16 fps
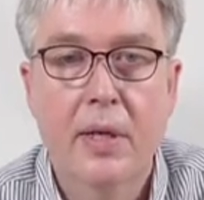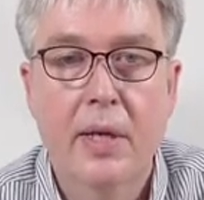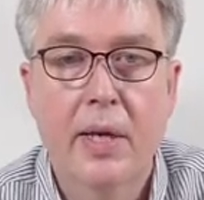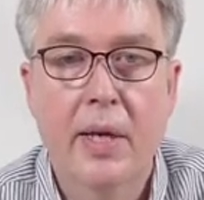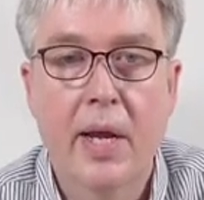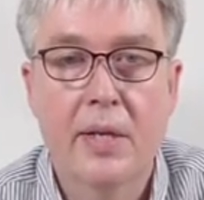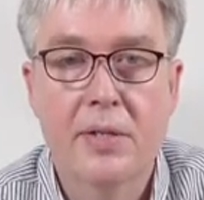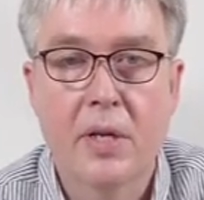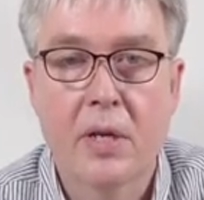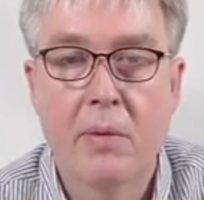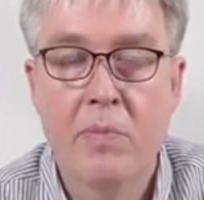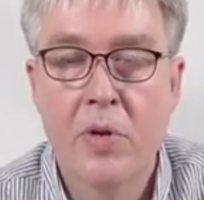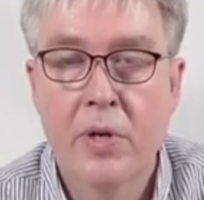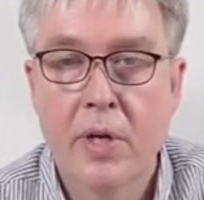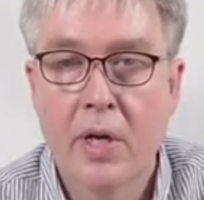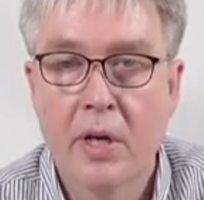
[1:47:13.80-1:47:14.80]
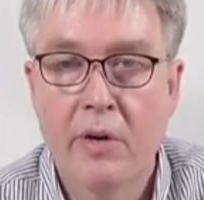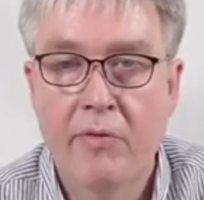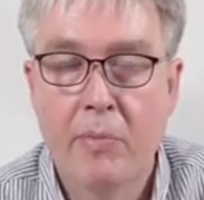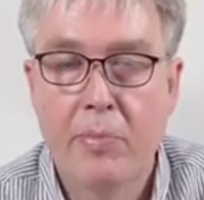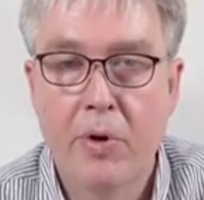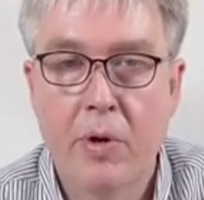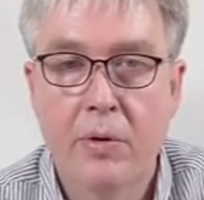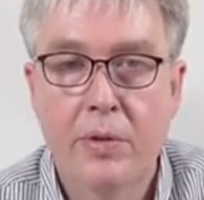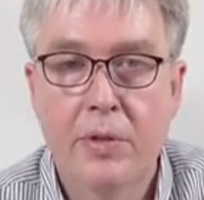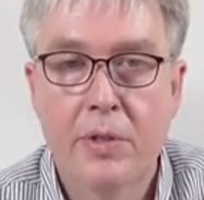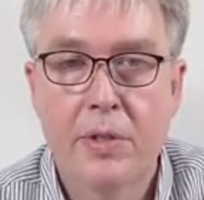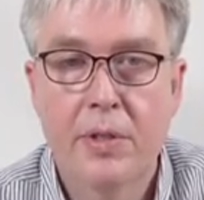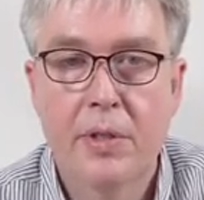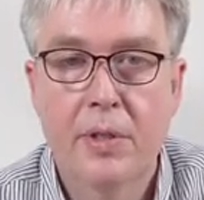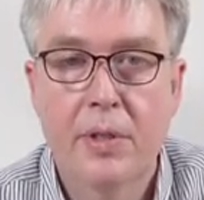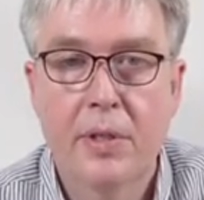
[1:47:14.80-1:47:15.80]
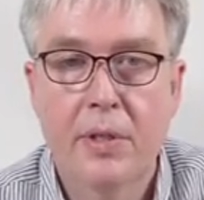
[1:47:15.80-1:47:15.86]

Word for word: It has a communicative approach.